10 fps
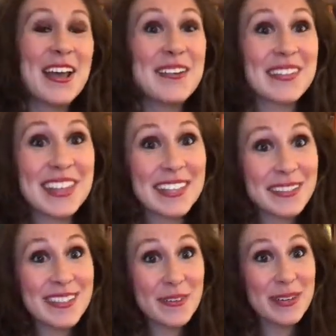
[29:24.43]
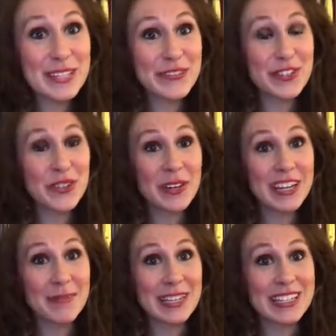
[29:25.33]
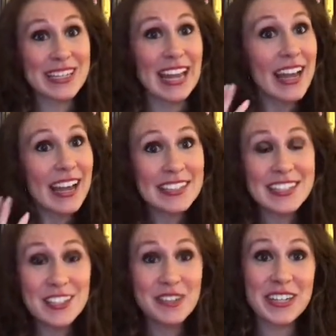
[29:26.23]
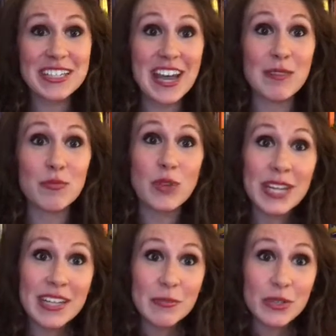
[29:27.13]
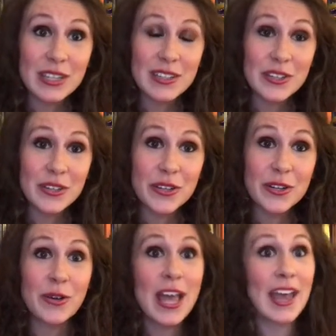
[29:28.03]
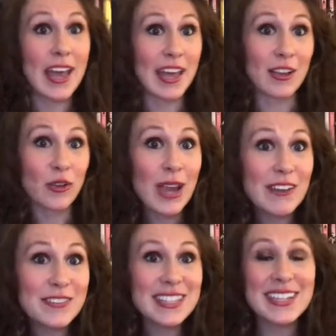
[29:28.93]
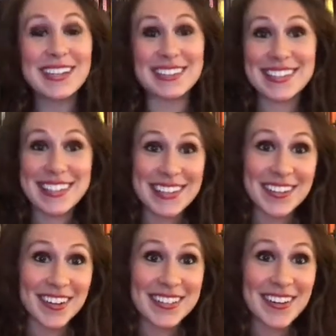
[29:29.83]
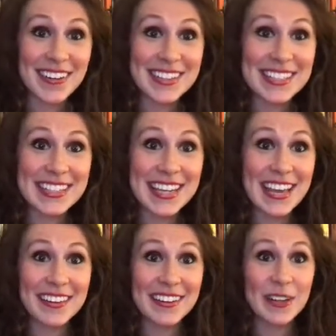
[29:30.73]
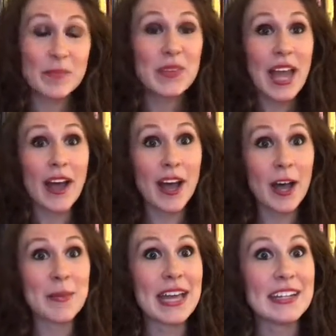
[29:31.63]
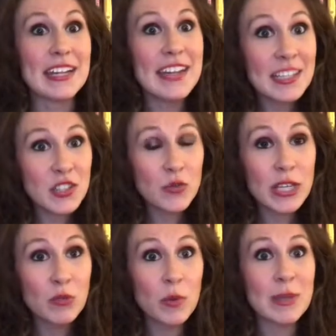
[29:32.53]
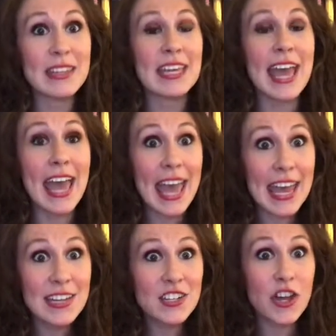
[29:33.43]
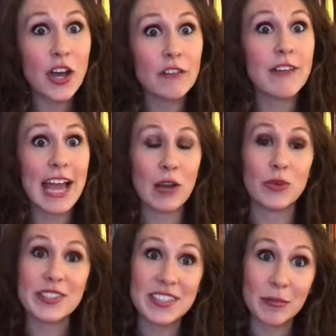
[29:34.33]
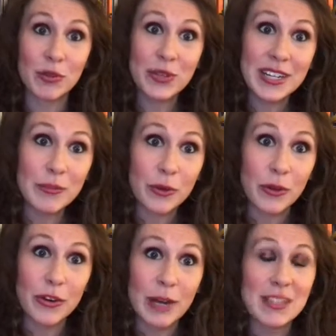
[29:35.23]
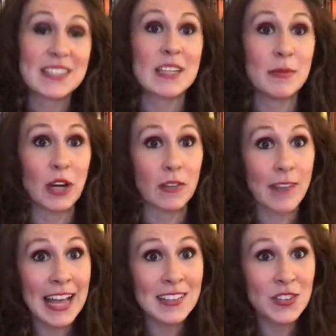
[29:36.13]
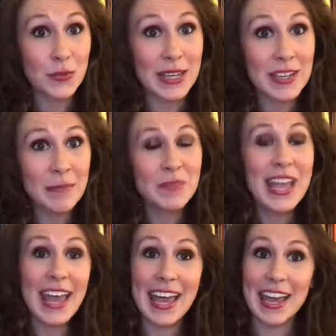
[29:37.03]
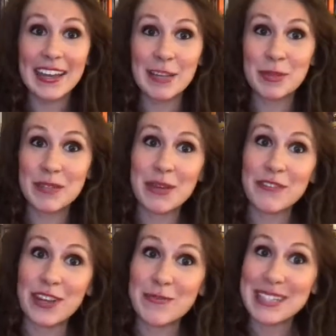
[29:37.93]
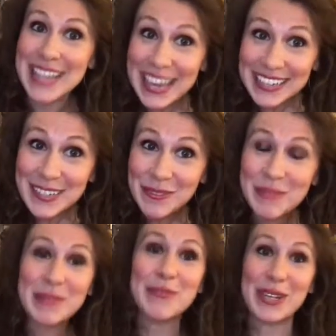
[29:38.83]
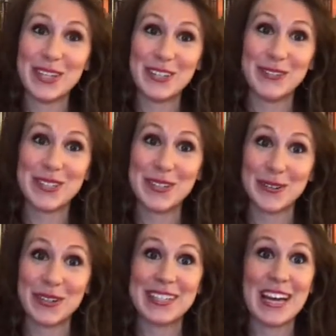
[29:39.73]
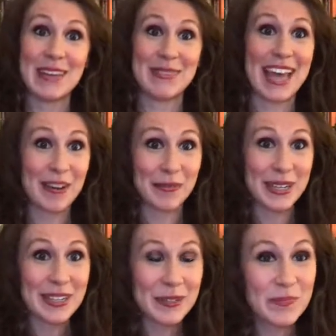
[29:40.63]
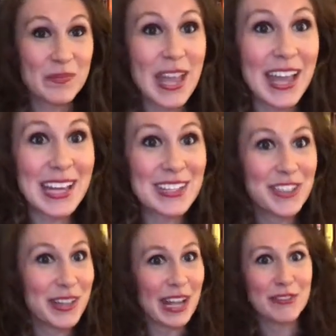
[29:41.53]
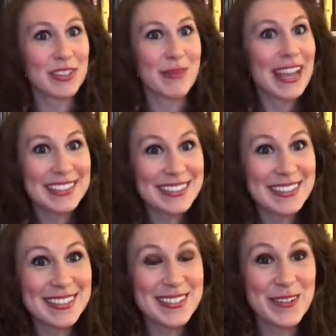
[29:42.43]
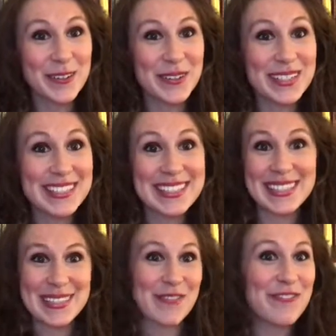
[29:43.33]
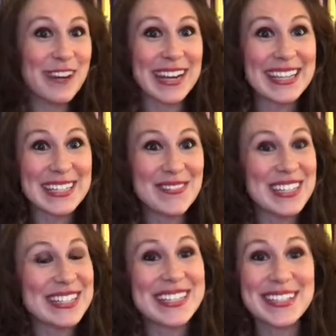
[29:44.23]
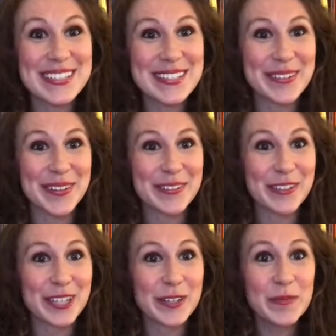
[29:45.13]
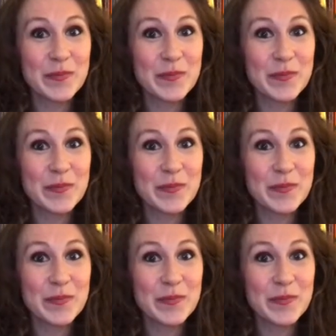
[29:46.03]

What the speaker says: Well, thank you so much for joining me today. I had such a great time reading with you and crafting and singing our songs together. And next week will be the end of our summer reading program. That's going to be our last week. And I believe my friend Miss Heidi will be bringing you story time that week. And she'll have some excellent stories and some fun activities in store for you.